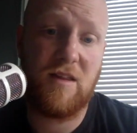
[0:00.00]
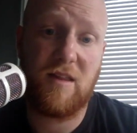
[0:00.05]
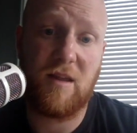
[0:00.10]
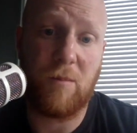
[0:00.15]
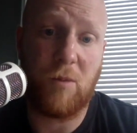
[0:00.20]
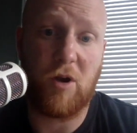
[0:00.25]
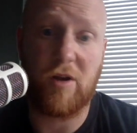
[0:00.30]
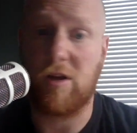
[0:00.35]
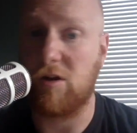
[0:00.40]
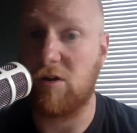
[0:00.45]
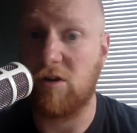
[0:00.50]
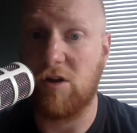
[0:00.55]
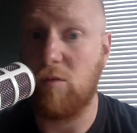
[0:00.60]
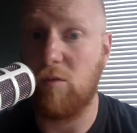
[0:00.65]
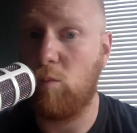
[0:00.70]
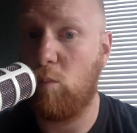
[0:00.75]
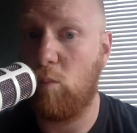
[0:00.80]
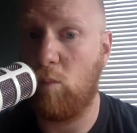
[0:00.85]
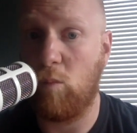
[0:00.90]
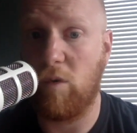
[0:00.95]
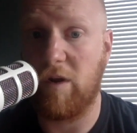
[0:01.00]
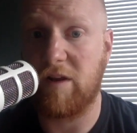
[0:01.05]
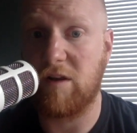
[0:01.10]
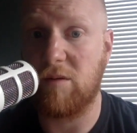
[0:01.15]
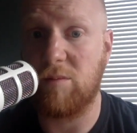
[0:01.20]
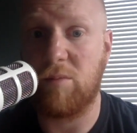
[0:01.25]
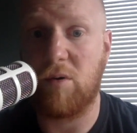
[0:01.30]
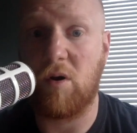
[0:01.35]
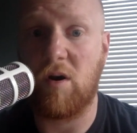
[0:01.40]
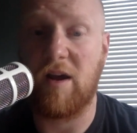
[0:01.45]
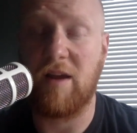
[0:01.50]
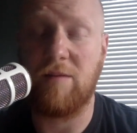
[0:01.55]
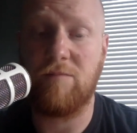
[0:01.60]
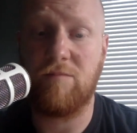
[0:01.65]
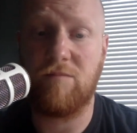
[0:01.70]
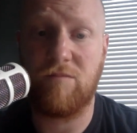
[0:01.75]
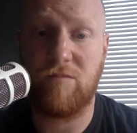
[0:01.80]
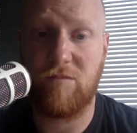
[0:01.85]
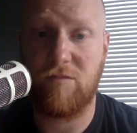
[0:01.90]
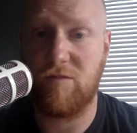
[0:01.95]
They might go, look, we're going to buy
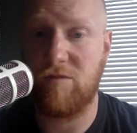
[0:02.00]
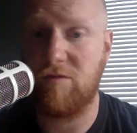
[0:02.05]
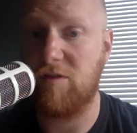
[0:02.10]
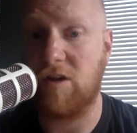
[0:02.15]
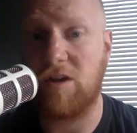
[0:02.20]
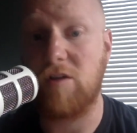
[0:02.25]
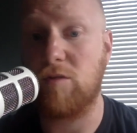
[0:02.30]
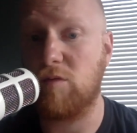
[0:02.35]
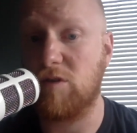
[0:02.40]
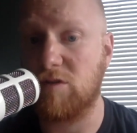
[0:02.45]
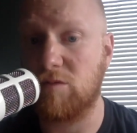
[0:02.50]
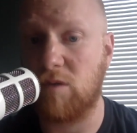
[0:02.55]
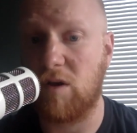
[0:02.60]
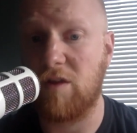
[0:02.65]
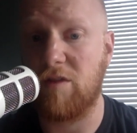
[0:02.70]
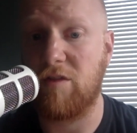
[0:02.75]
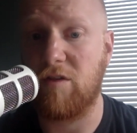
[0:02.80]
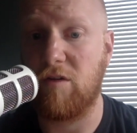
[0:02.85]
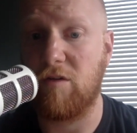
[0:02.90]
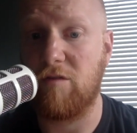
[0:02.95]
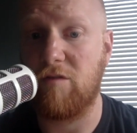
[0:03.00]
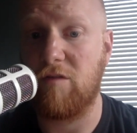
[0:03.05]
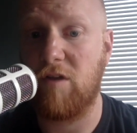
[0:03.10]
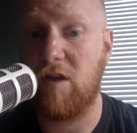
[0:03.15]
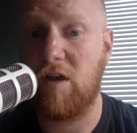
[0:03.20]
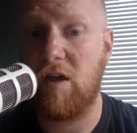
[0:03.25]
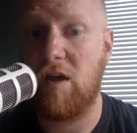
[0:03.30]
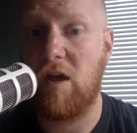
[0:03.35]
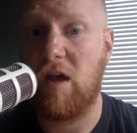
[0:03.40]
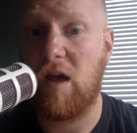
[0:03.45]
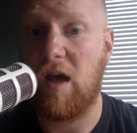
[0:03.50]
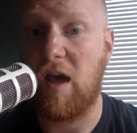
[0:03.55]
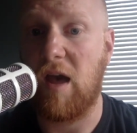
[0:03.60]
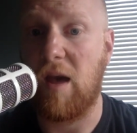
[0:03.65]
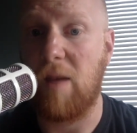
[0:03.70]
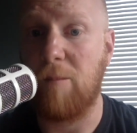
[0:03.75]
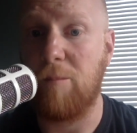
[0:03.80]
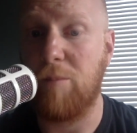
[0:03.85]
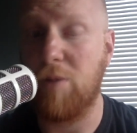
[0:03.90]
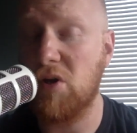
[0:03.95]
30 quid's worth of
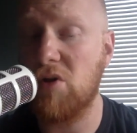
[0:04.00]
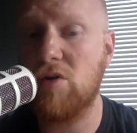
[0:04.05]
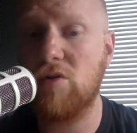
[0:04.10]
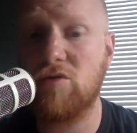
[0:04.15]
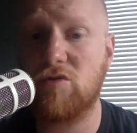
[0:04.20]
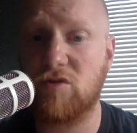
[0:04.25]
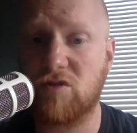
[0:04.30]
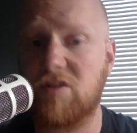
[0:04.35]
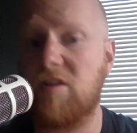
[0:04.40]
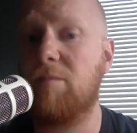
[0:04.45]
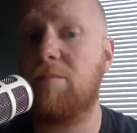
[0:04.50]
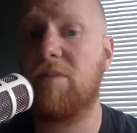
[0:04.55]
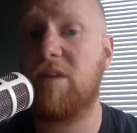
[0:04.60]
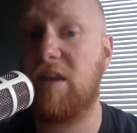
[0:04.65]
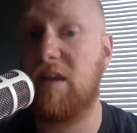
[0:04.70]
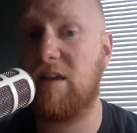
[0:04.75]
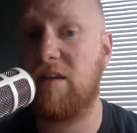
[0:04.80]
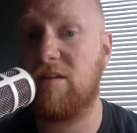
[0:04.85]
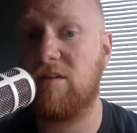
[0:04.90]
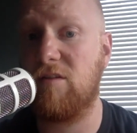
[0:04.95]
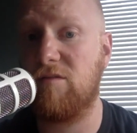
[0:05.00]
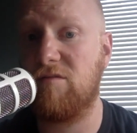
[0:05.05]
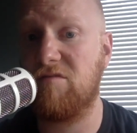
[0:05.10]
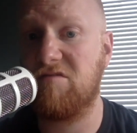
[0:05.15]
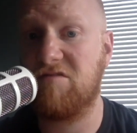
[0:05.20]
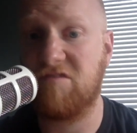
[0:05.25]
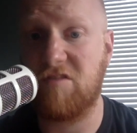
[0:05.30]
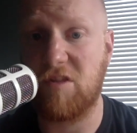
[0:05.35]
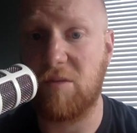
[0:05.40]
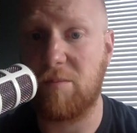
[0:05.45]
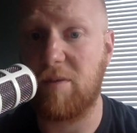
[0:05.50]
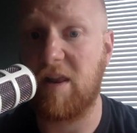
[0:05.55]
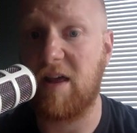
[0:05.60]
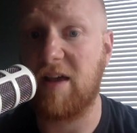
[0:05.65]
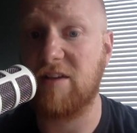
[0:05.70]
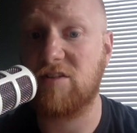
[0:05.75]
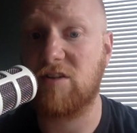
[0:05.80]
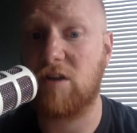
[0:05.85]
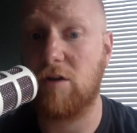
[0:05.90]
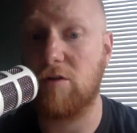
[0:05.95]
booze or something for the
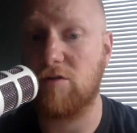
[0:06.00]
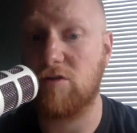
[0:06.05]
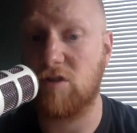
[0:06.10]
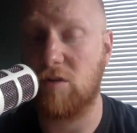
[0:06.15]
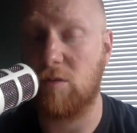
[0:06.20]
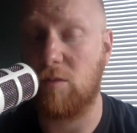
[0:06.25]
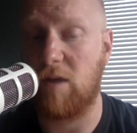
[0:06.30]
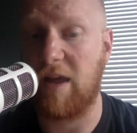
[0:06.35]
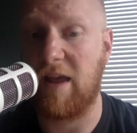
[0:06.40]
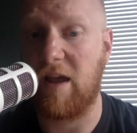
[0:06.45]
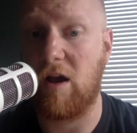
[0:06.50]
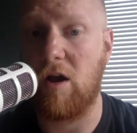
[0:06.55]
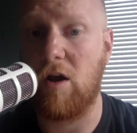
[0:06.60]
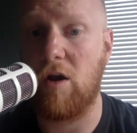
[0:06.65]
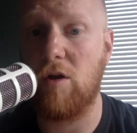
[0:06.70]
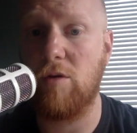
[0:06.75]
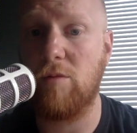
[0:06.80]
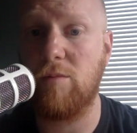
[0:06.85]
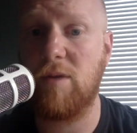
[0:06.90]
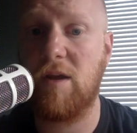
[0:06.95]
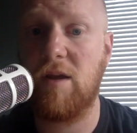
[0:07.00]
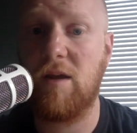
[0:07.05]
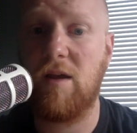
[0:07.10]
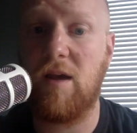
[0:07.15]
players' coach on the way home.